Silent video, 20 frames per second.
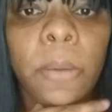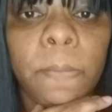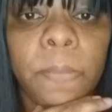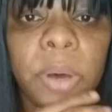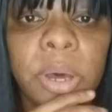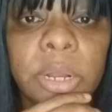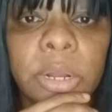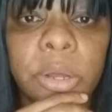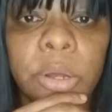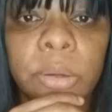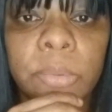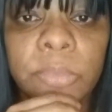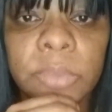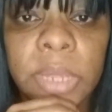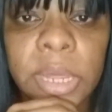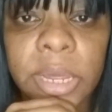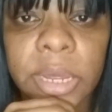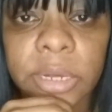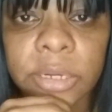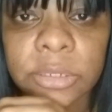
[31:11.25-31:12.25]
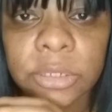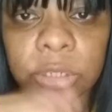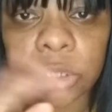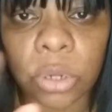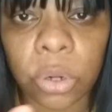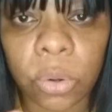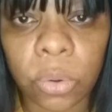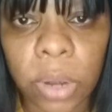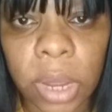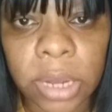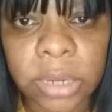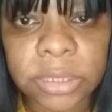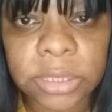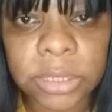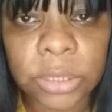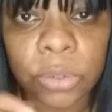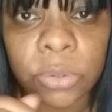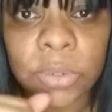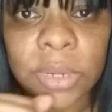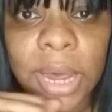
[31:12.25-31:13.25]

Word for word: But, um, yeah, so I'll see you